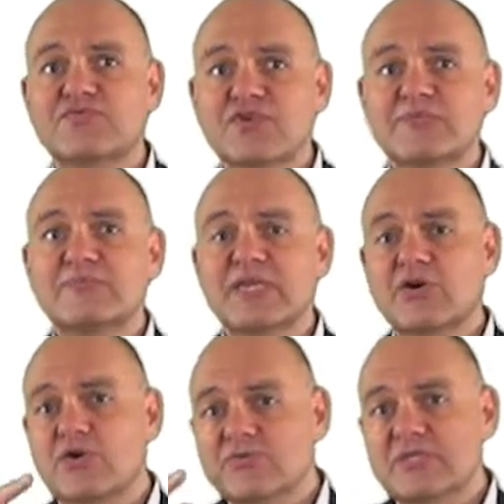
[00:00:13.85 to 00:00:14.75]
from the
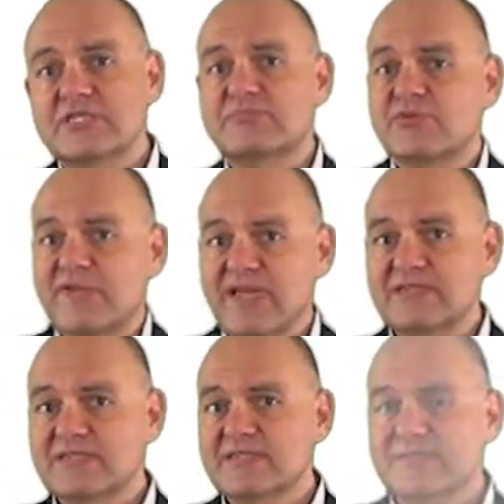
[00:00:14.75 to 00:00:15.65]
content
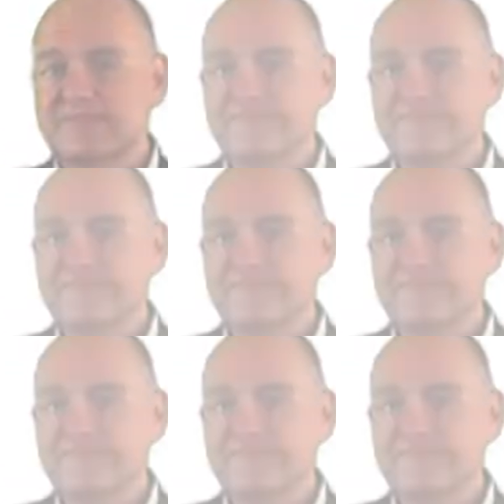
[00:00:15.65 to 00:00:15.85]
providers.